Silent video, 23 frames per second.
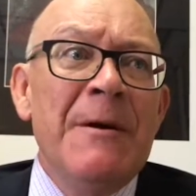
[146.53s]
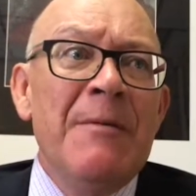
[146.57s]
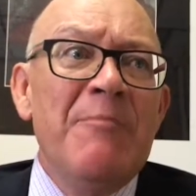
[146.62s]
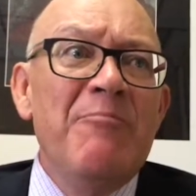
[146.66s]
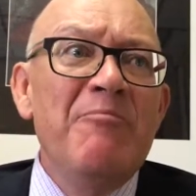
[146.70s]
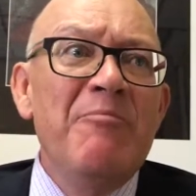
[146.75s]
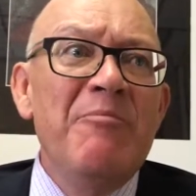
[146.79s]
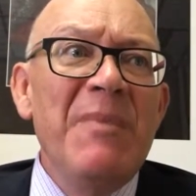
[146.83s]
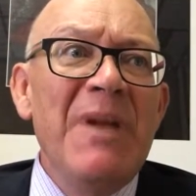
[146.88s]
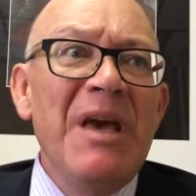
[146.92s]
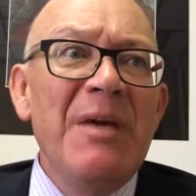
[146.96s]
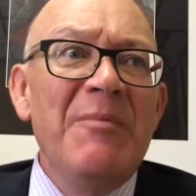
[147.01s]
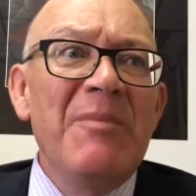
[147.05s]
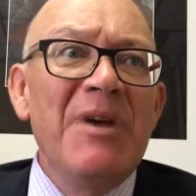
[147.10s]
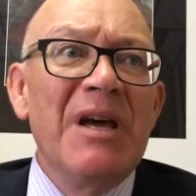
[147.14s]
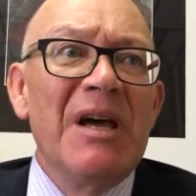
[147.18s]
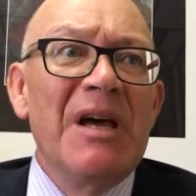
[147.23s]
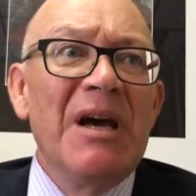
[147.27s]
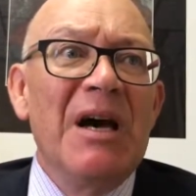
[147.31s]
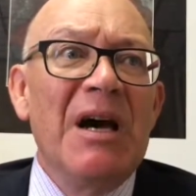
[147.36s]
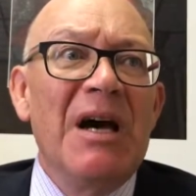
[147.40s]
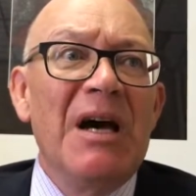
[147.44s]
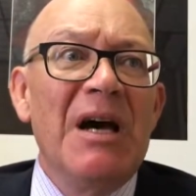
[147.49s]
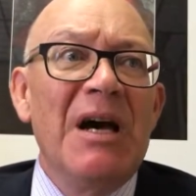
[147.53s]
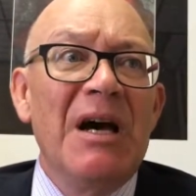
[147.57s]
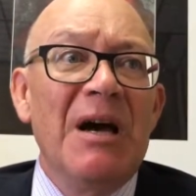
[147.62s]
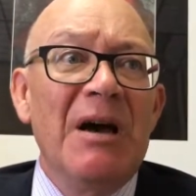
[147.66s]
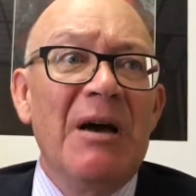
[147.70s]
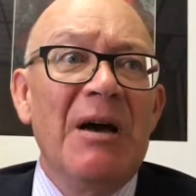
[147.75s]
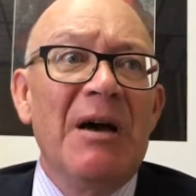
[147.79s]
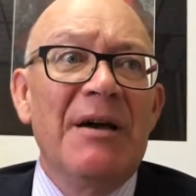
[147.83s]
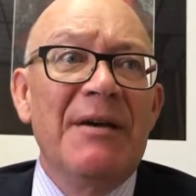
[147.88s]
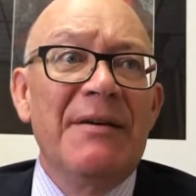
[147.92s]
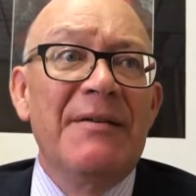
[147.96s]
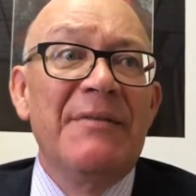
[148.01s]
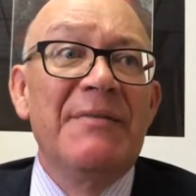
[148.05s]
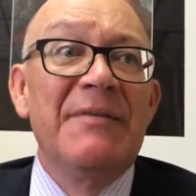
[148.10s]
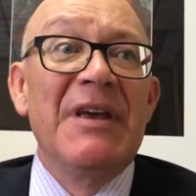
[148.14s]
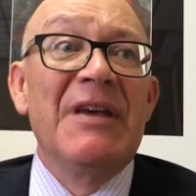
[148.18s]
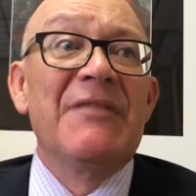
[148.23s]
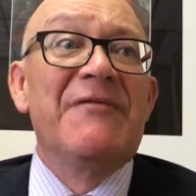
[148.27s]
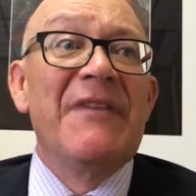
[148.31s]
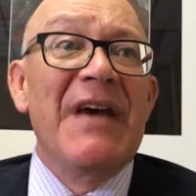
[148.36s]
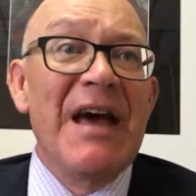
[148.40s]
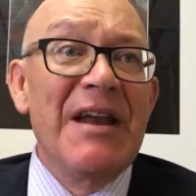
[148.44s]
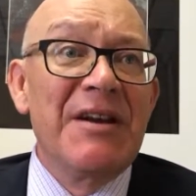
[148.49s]
maybe uh, uh, the
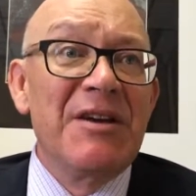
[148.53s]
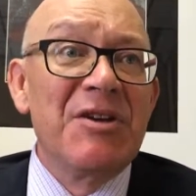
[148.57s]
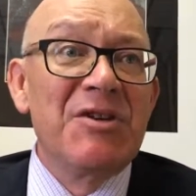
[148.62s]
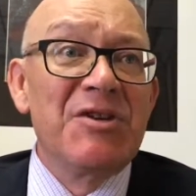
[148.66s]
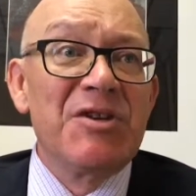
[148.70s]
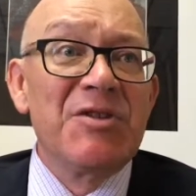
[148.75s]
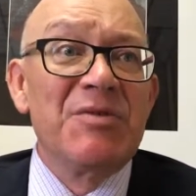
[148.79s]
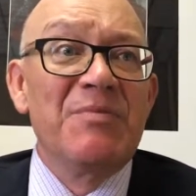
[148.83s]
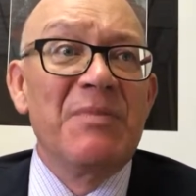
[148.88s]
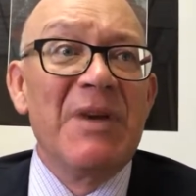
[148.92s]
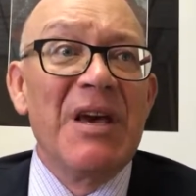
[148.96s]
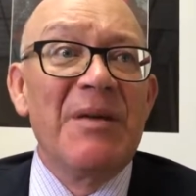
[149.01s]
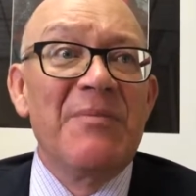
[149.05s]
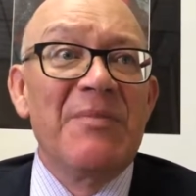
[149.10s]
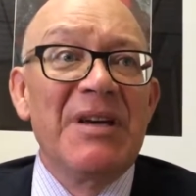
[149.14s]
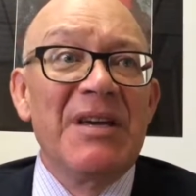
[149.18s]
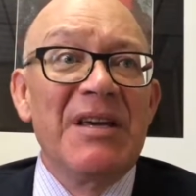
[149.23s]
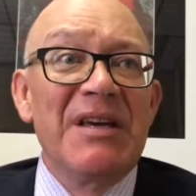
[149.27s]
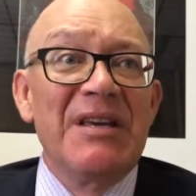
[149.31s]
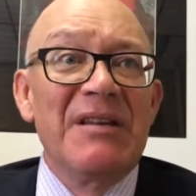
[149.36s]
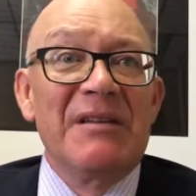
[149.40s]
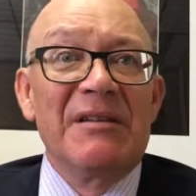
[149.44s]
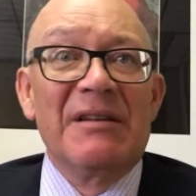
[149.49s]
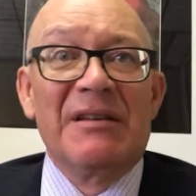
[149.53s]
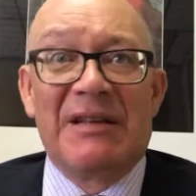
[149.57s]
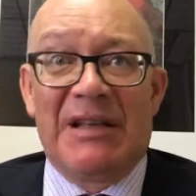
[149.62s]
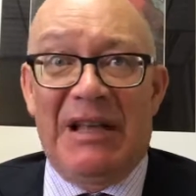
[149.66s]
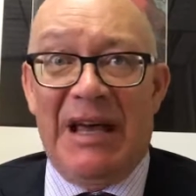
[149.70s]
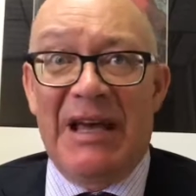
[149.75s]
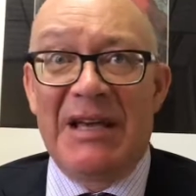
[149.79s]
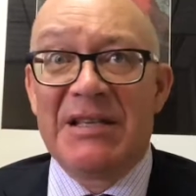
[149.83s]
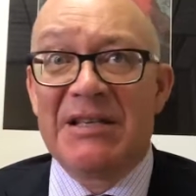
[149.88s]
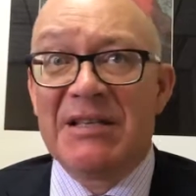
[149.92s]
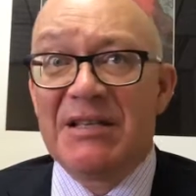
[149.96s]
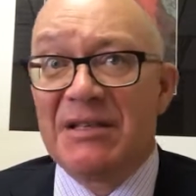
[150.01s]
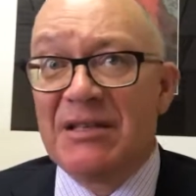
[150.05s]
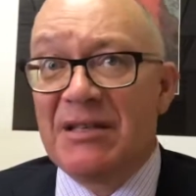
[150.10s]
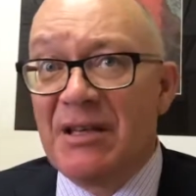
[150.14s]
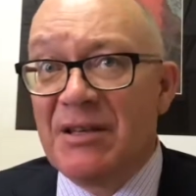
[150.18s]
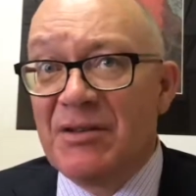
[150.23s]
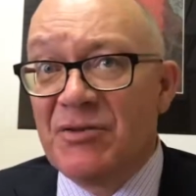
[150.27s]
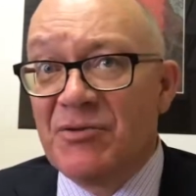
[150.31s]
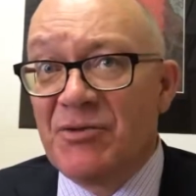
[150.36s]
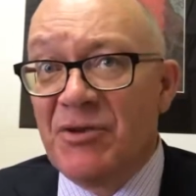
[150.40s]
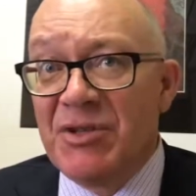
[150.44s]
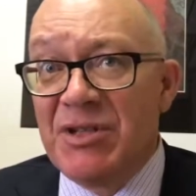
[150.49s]
advantages may be less
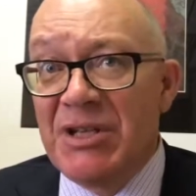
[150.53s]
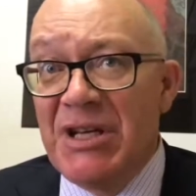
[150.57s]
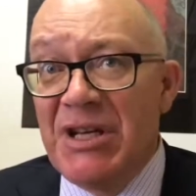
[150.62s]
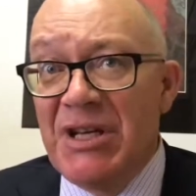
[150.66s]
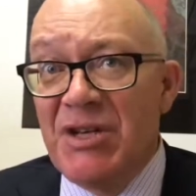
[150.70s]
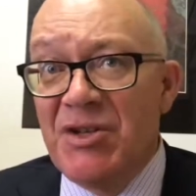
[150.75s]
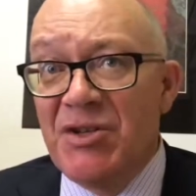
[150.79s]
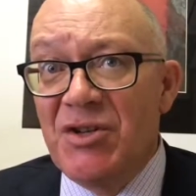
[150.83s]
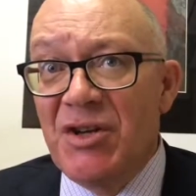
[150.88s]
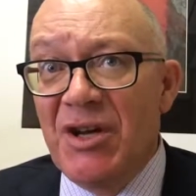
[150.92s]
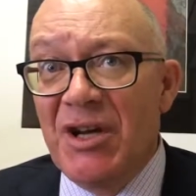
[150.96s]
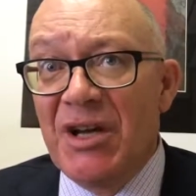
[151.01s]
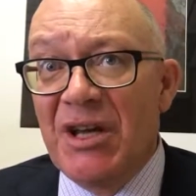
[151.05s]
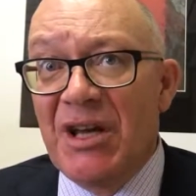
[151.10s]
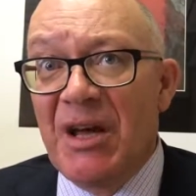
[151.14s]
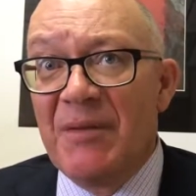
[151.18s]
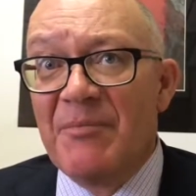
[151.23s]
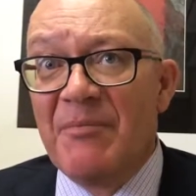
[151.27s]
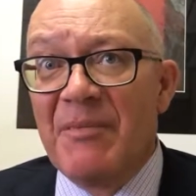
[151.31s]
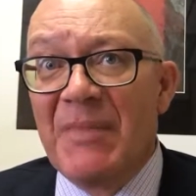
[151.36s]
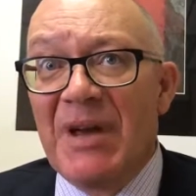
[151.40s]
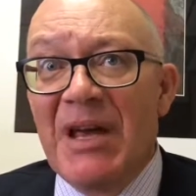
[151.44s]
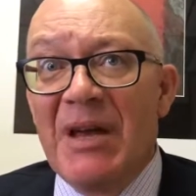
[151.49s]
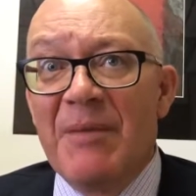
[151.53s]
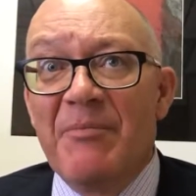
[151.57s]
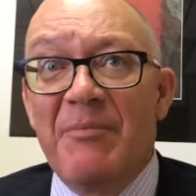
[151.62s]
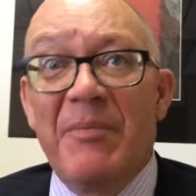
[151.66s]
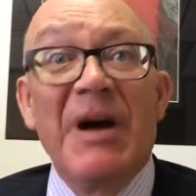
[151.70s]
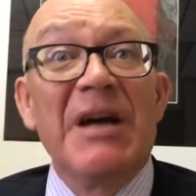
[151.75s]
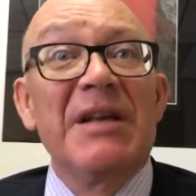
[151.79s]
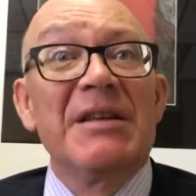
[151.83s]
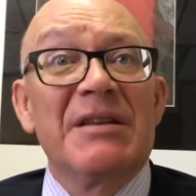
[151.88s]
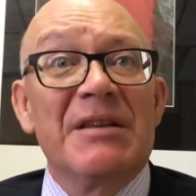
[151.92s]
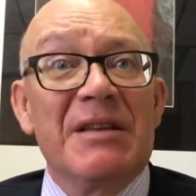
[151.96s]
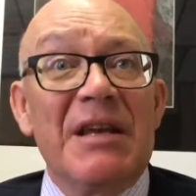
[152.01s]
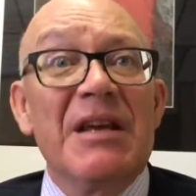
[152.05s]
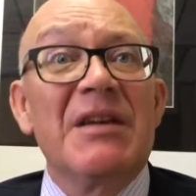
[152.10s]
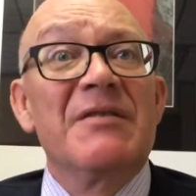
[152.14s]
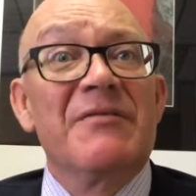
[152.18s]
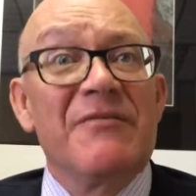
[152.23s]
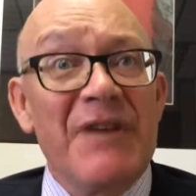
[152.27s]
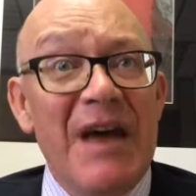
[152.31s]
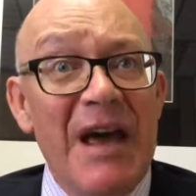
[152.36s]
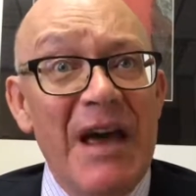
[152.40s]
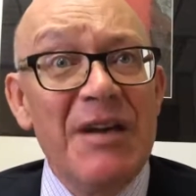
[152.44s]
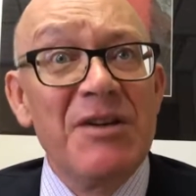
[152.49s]
strategic and may but the
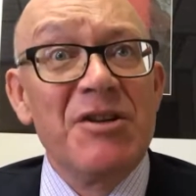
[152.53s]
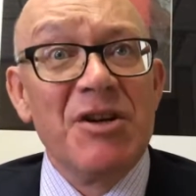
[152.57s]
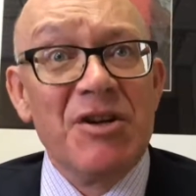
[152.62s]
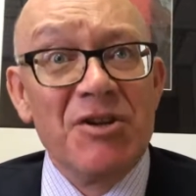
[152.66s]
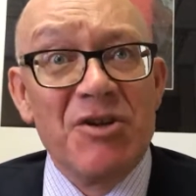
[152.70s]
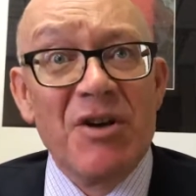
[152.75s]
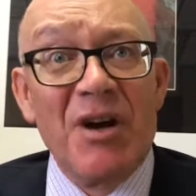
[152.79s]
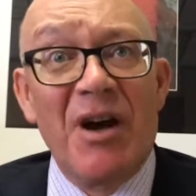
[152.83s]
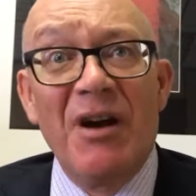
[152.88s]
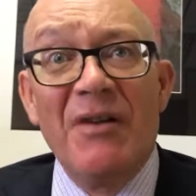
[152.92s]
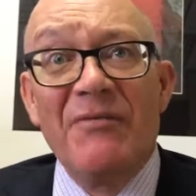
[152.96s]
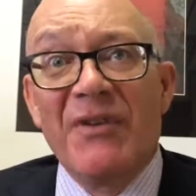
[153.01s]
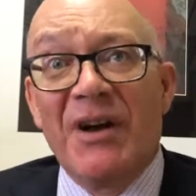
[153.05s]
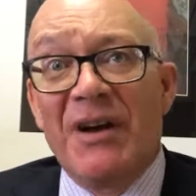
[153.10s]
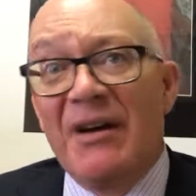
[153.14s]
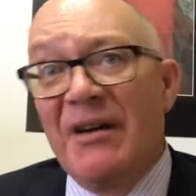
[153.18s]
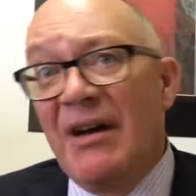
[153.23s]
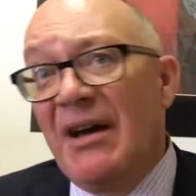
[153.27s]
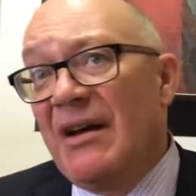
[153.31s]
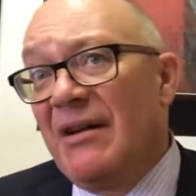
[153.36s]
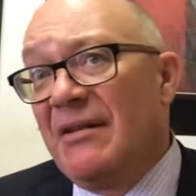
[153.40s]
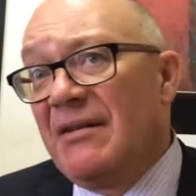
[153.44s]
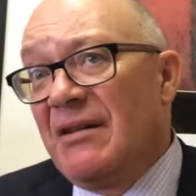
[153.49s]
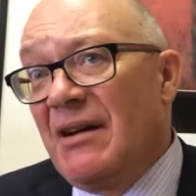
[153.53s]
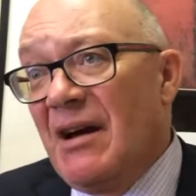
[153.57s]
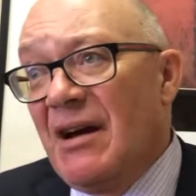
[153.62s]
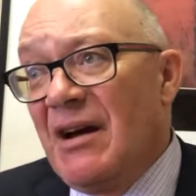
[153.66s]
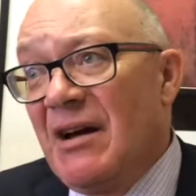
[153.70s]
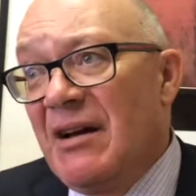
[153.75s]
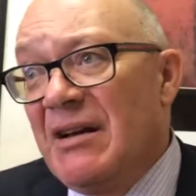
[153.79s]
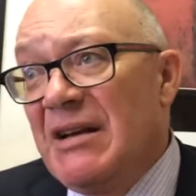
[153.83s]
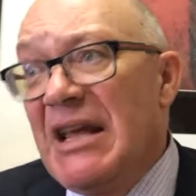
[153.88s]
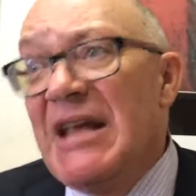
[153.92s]
advantage of a, an uh,